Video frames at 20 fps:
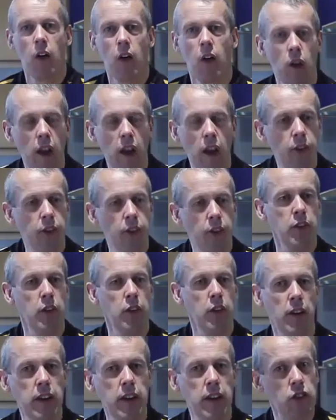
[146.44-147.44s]
all our
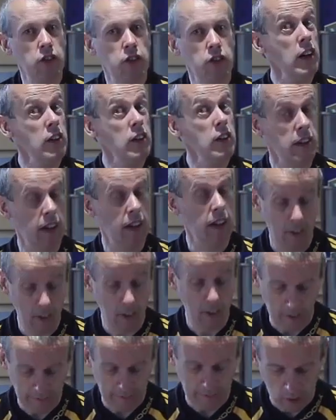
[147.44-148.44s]
servers running Exchange We get
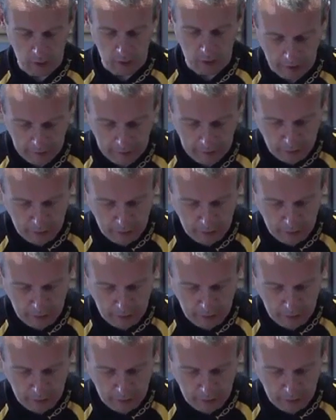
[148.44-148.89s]
into something like